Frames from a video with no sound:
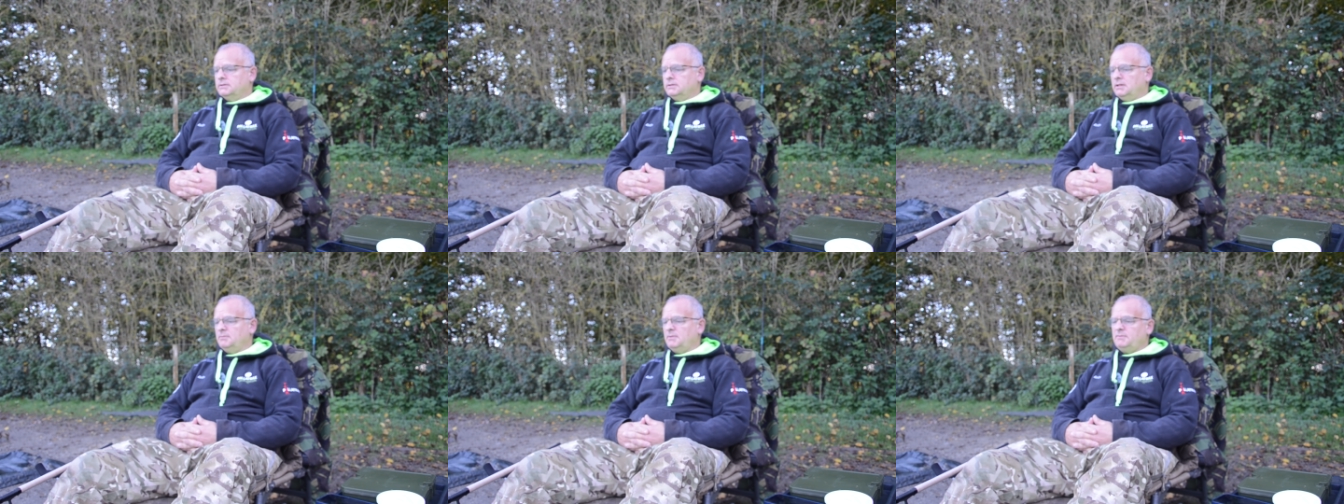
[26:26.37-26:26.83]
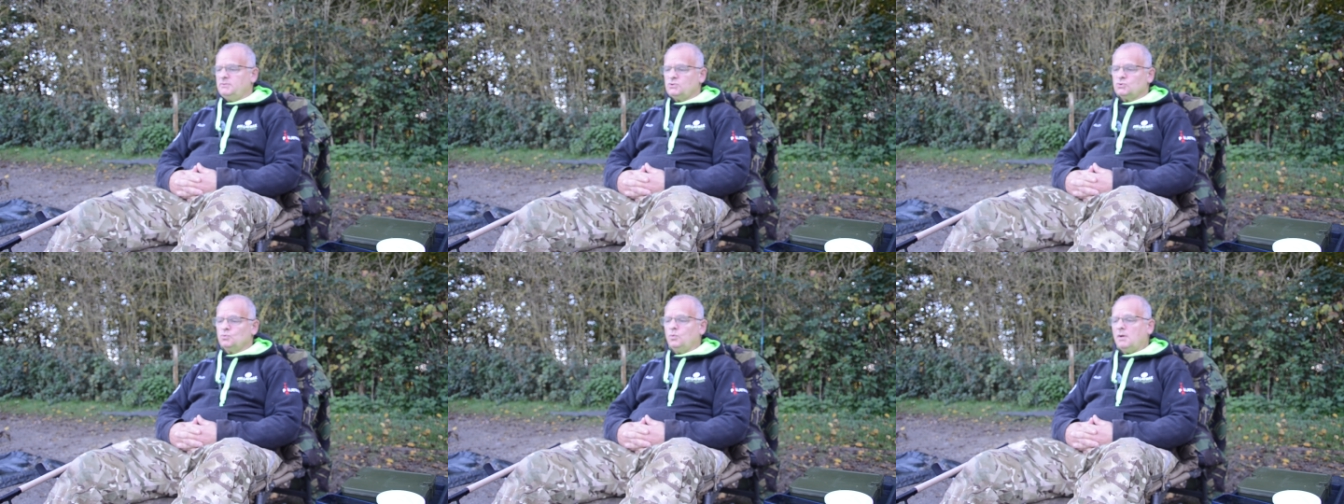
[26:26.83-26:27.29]
And maybe
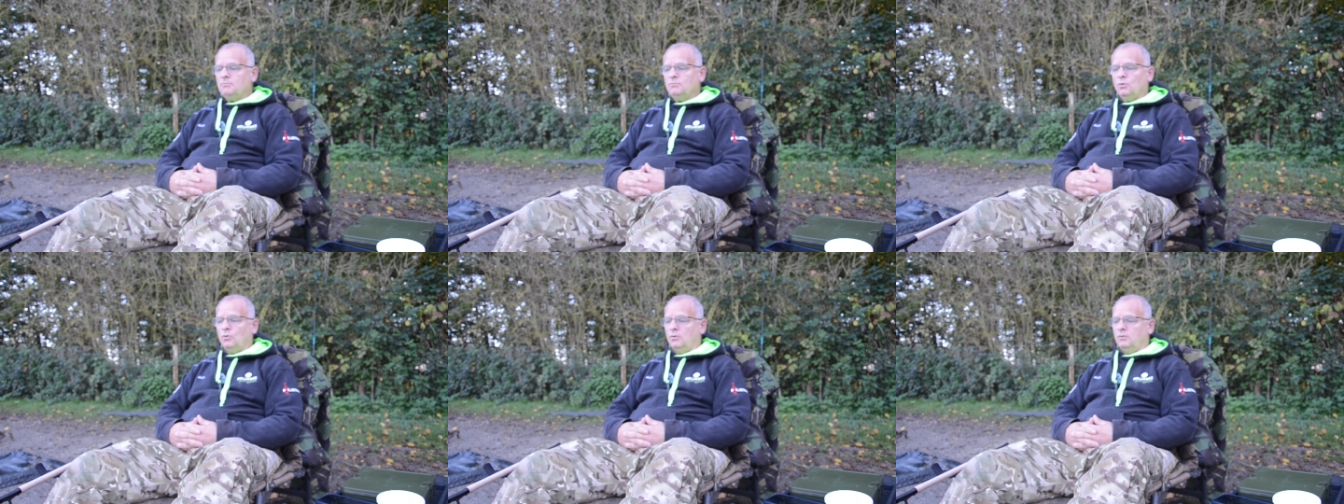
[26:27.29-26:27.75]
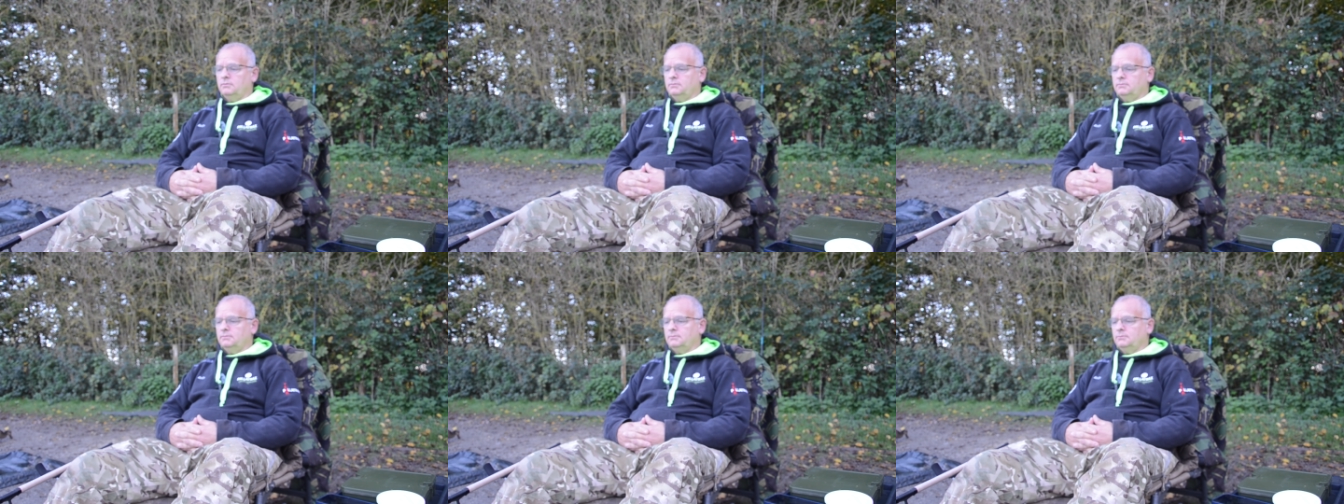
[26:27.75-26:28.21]
just one more
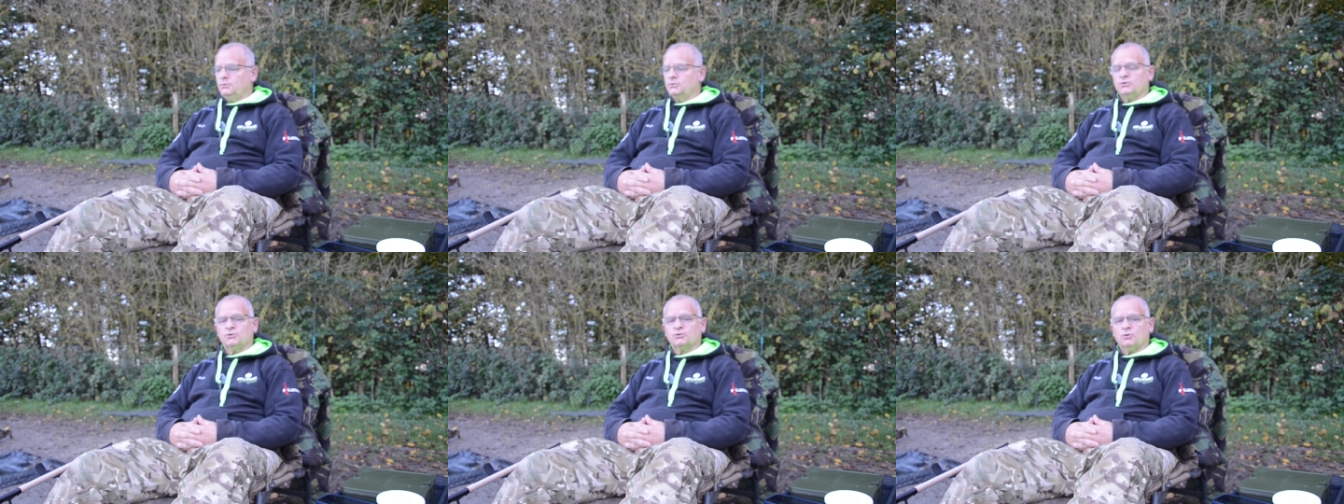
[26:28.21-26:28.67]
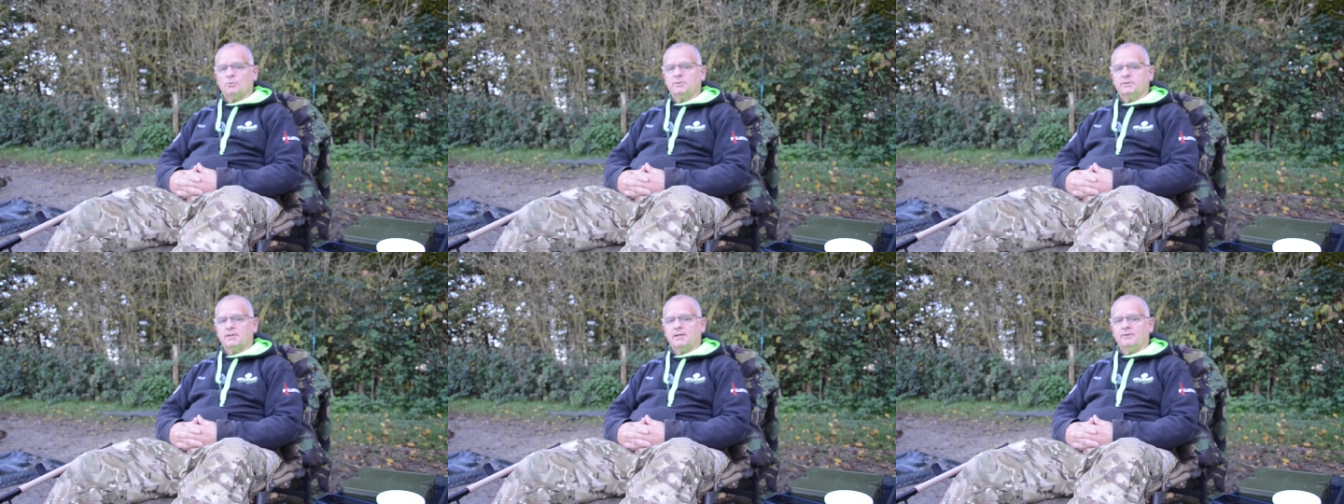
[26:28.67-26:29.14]
would just top
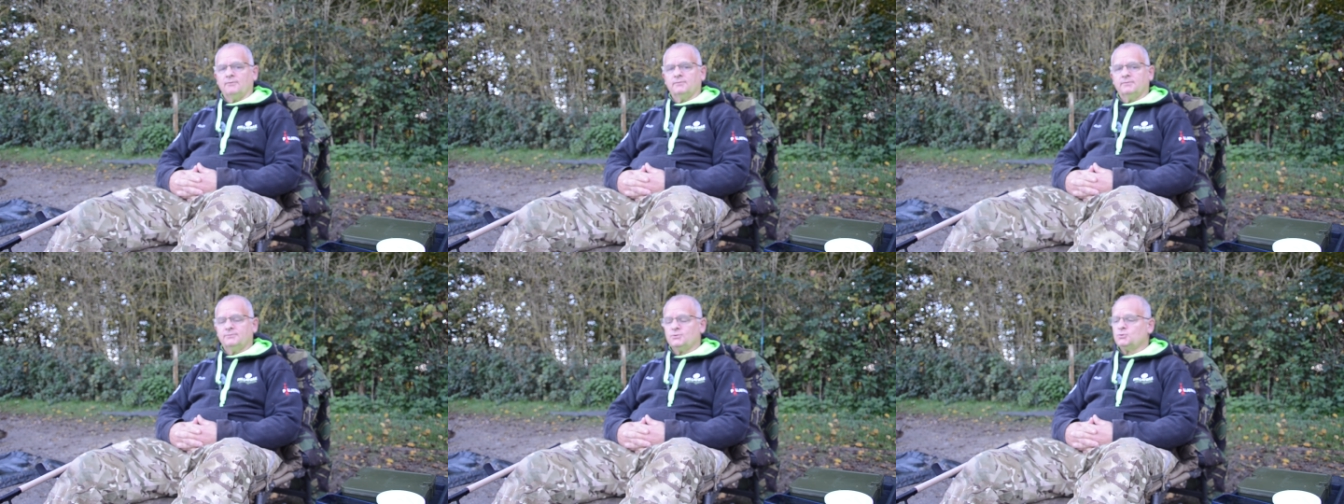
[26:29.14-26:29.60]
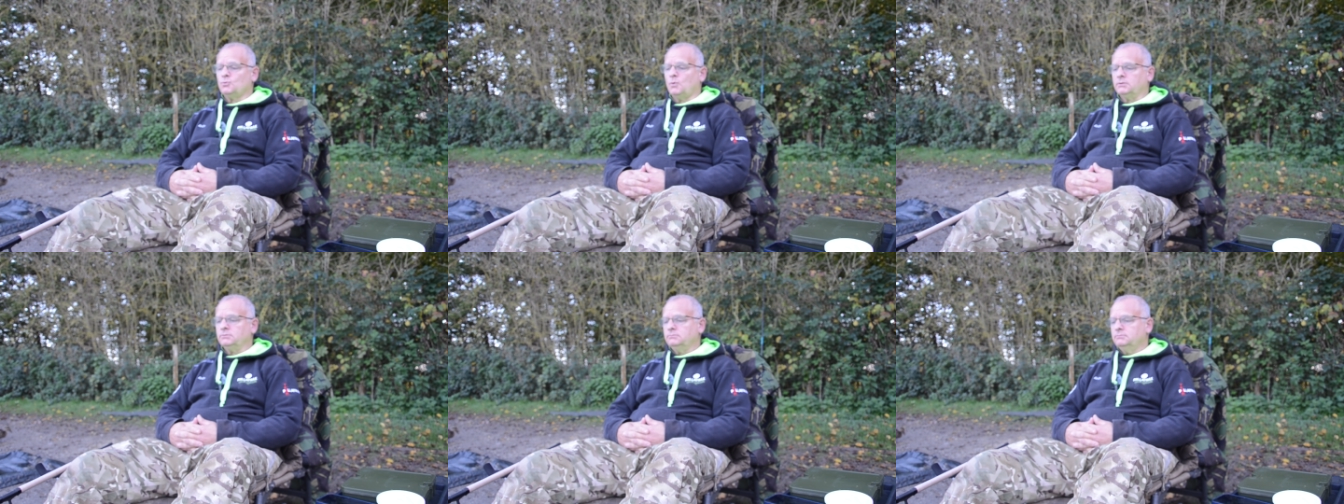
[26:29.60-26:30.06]
the day off. Just
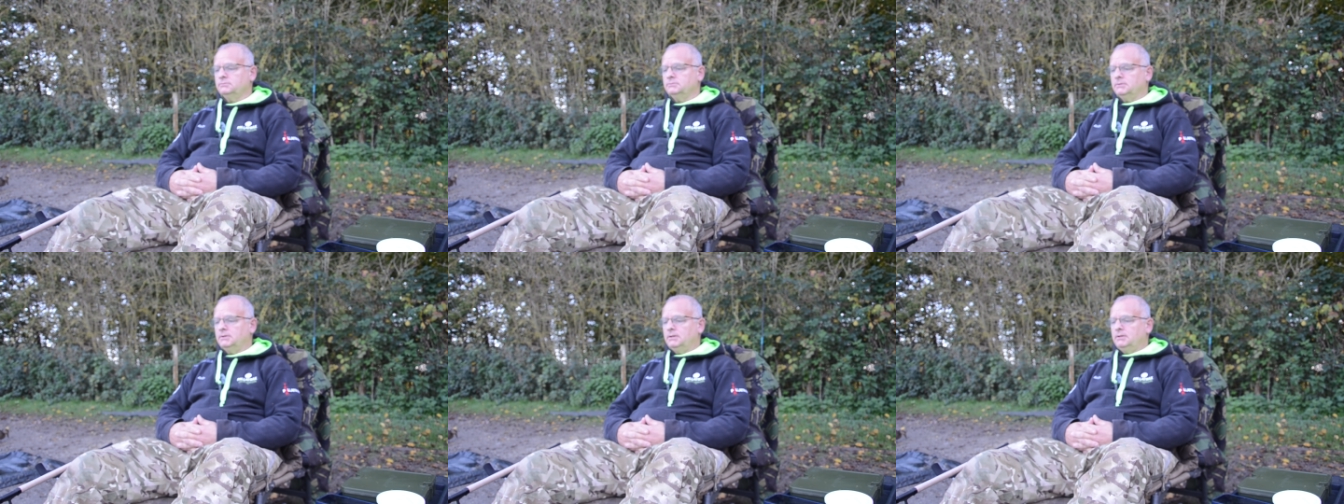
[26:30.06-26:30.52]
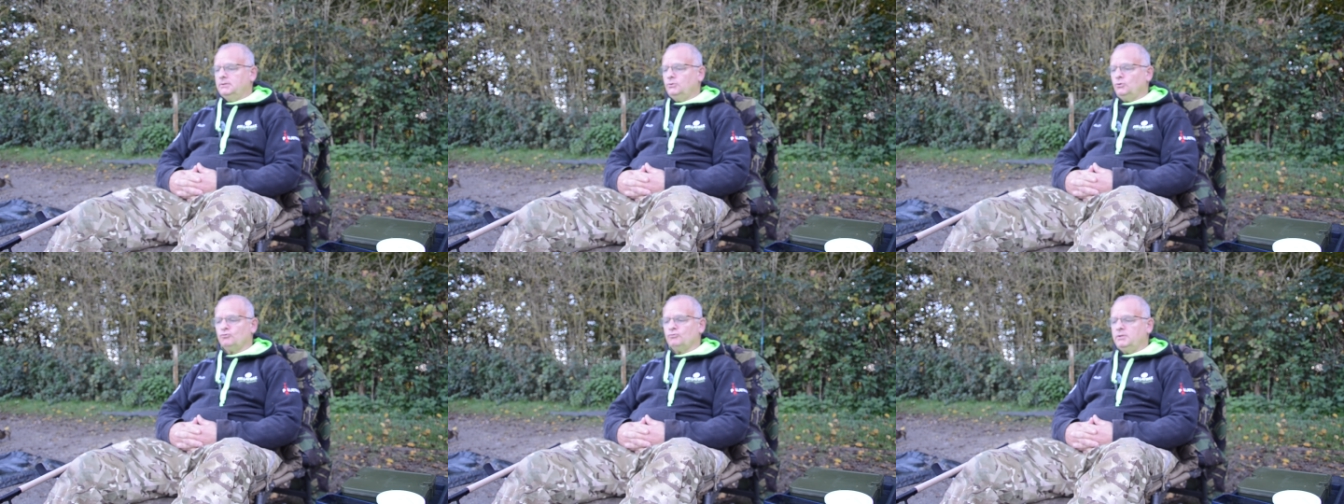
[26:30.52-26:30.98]
one.
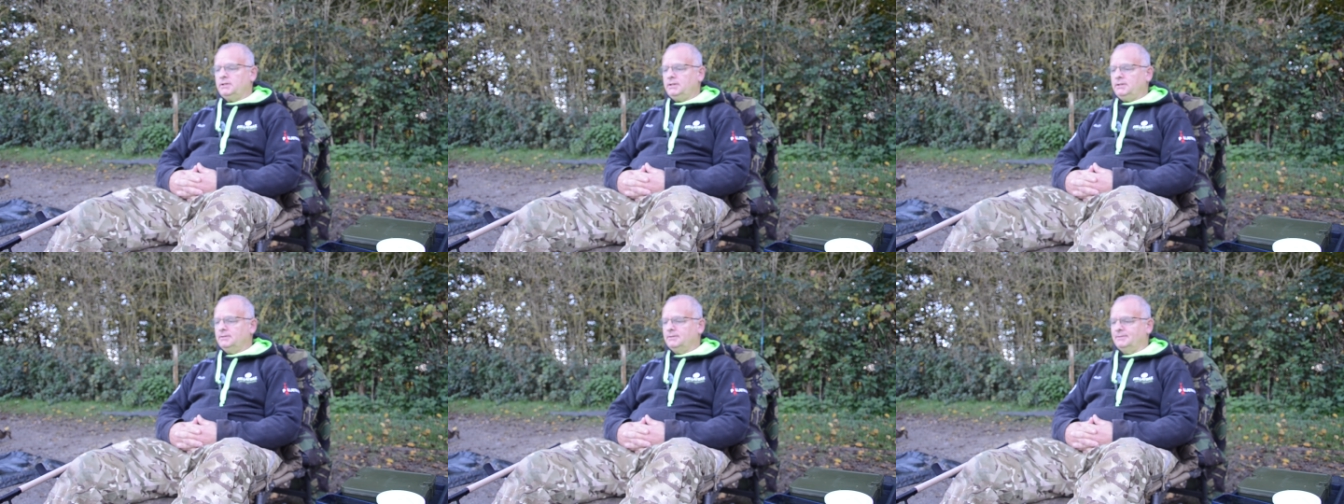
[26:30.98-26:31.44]
Not greedy.